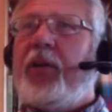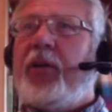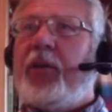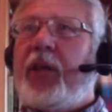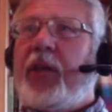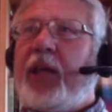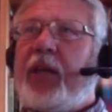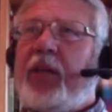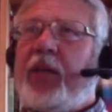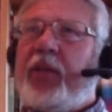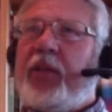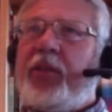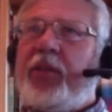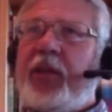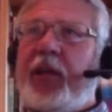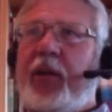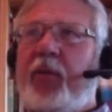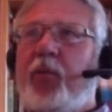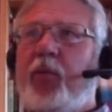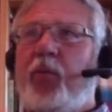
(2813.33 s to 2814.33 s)
the
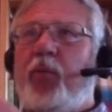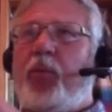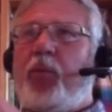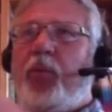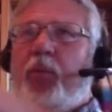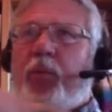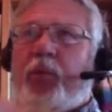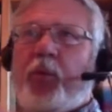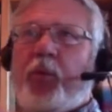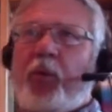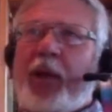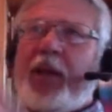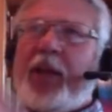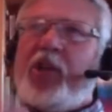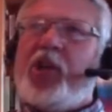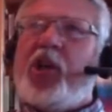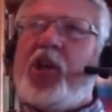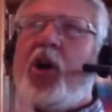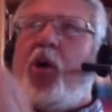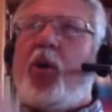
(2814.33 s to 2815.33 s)
the the
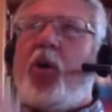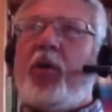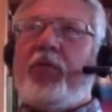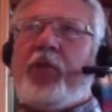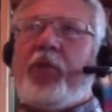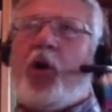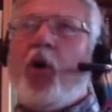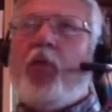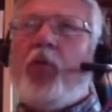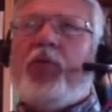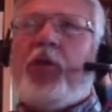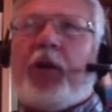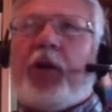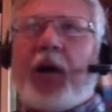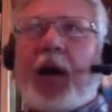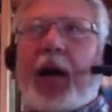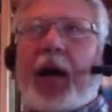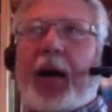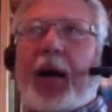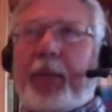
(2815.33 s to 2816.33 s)
ratio of covert
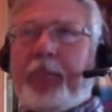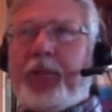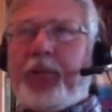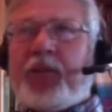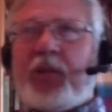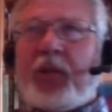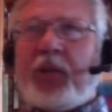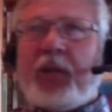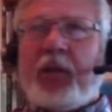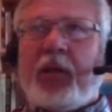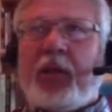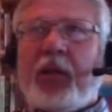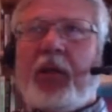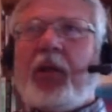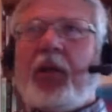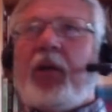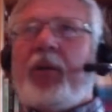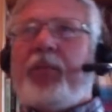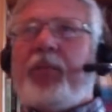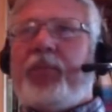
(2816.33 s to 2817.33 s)
ops,
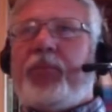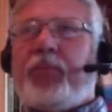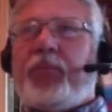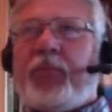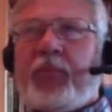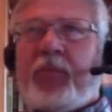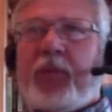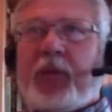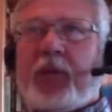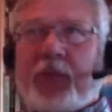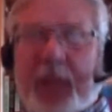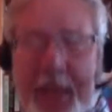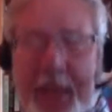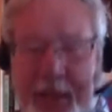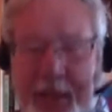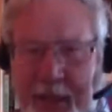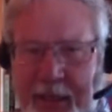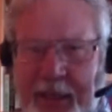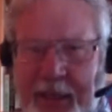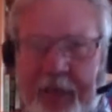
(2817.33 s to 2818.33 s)
you know,
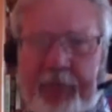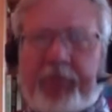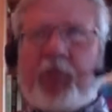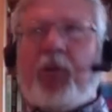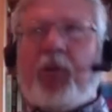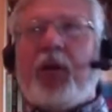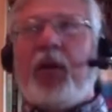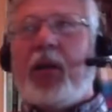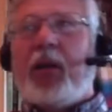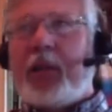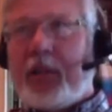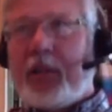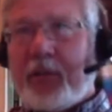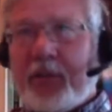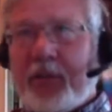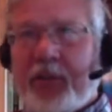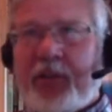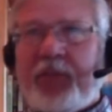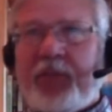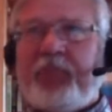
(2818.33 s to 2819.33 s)
taking down foreign
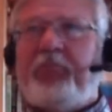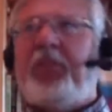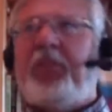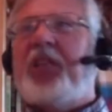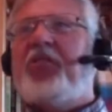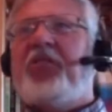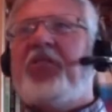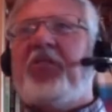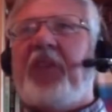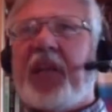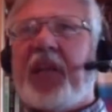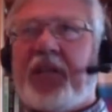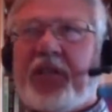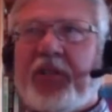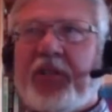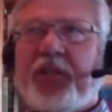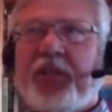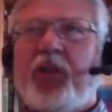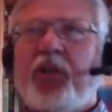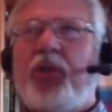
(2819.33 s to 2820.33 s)
leaders,
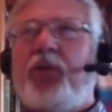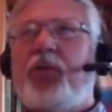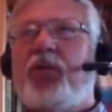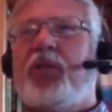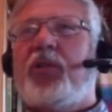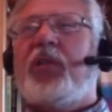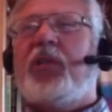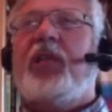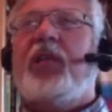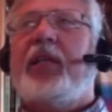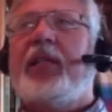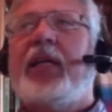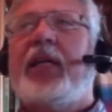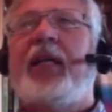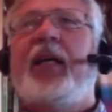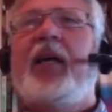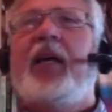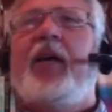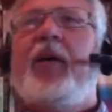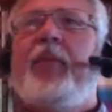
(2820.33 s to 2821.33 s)
insurrections, coups, things like that,
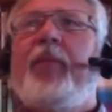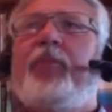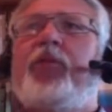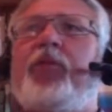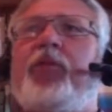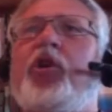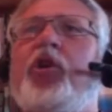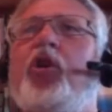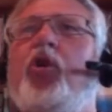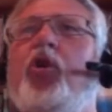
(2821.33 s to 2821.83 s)
to